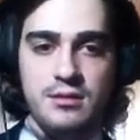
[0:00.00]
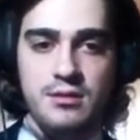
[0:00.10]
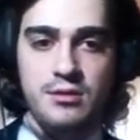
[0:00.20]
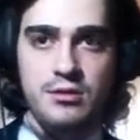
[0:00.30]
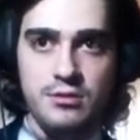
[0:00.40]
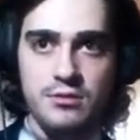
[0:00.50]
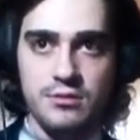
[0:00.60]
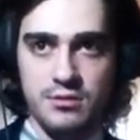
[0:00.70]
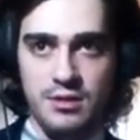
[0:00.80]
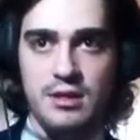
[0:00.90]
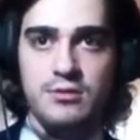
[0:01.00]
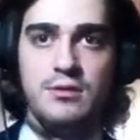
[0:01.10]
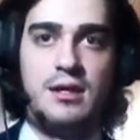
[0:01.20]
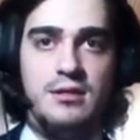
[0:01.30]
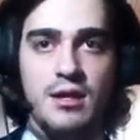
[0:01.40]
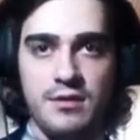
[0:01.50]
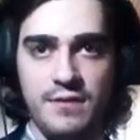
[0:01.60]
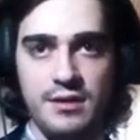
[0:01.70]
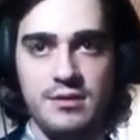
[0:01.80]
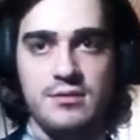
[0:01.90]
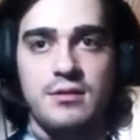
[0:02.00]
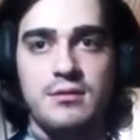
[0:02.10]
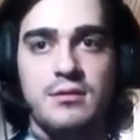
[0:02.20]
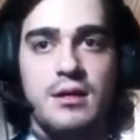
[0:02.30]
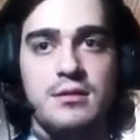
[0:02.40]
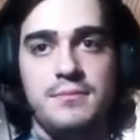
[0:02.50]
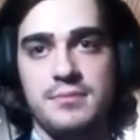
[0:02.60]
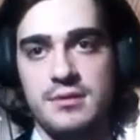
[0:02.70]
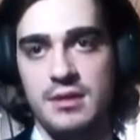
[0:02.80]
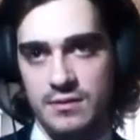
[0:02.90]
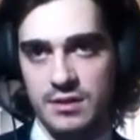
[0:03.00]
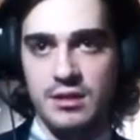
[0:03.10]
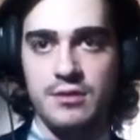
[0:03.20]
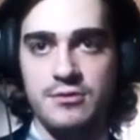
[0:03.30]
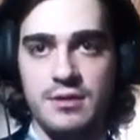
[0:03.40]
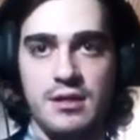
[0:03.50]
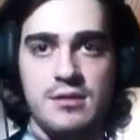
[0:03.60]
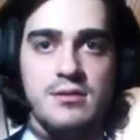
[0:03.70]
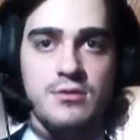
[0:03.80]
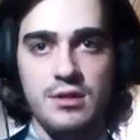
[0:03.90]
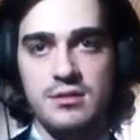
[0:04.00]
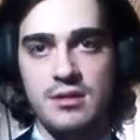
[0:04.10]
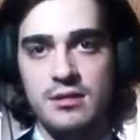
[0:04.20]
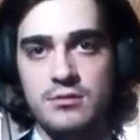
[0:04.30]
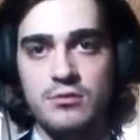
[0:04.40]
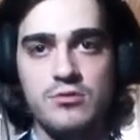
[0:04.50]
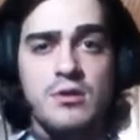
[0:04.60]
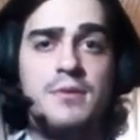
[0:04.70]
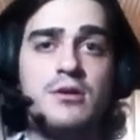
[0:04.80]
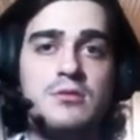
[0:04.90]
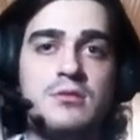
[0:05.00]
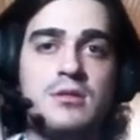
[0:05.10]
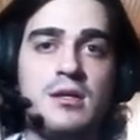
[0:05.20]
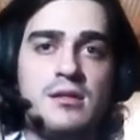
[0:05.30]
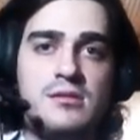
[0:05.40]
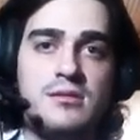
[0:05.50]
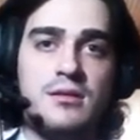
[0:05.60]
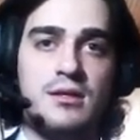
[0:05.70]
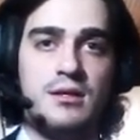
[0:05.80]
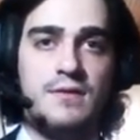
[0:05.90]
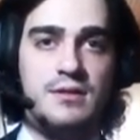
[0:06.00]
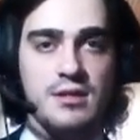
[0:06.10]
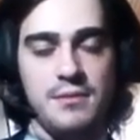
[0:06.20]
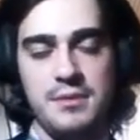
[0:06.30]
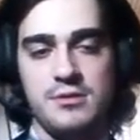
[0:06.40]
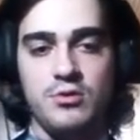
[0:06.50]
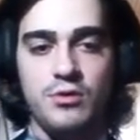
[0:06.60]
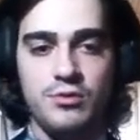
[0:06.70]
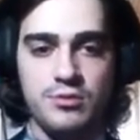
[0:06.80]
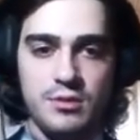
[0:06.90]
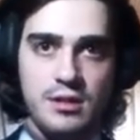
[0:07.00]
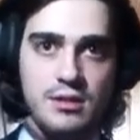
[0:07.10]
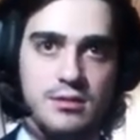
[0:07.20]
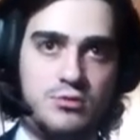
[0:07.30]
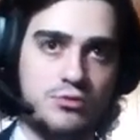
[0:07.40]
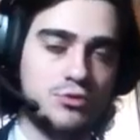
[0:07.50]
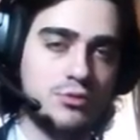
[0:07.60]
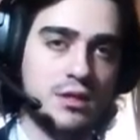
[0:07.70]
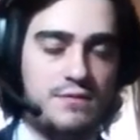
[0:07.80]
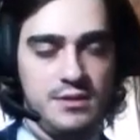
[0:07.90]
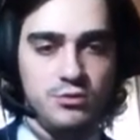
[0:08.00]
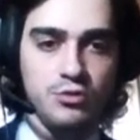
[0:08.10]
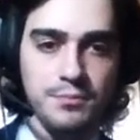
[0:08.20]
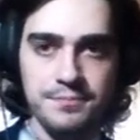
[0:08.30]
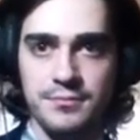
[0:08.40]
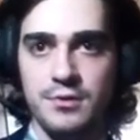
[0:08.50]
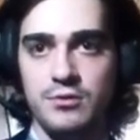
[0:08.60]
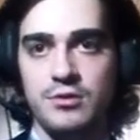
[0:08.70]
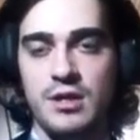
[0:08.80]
You need to identify restricted items. Every country has unique set rules about these, what can be sold and to even whom can